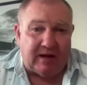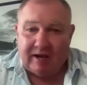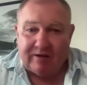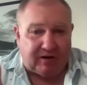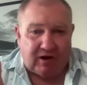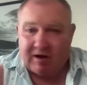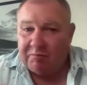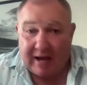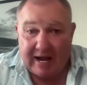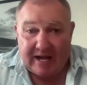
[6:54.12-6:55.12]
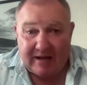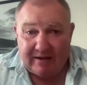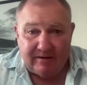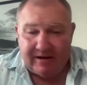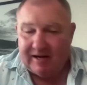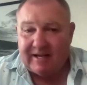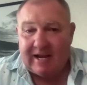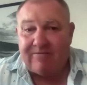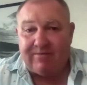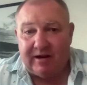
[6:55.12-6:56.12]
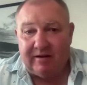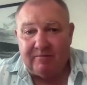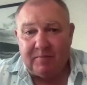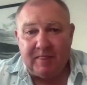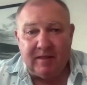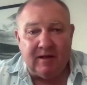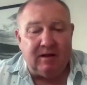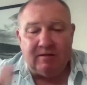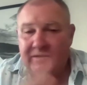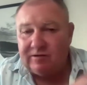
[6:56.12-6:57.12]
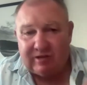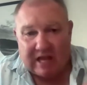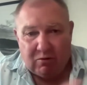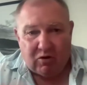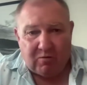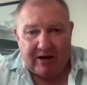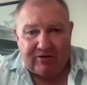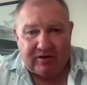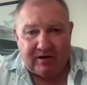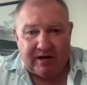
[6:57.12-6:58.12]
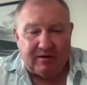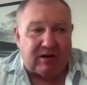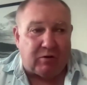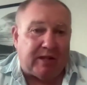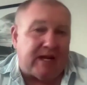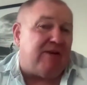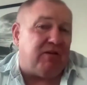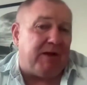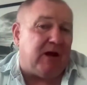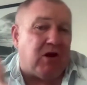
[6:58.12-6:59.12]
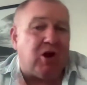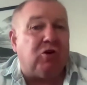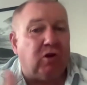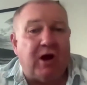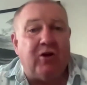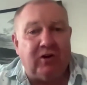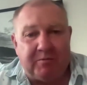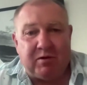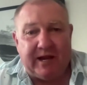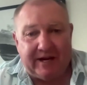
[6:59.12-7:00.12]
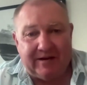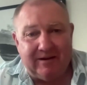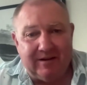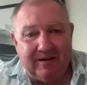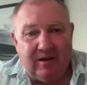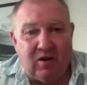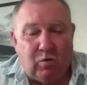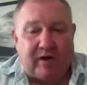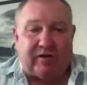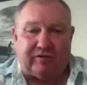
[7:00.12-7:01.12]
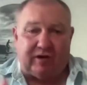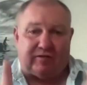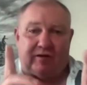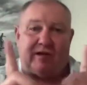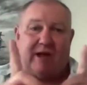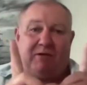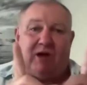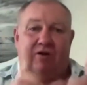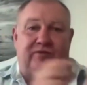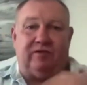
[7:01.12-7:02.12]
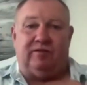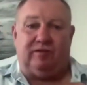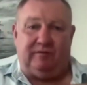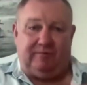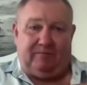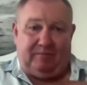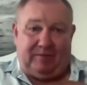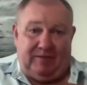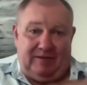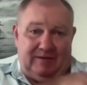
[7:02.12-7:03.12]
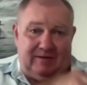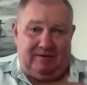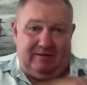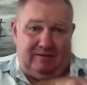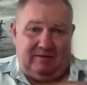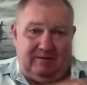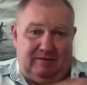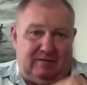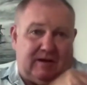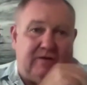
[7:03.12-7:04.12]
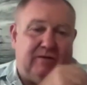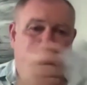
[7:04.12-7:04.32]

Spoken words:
as in like a bar and a cafe. There's no automation needed. So we gave them our local only plan, which is just the tap coasters. So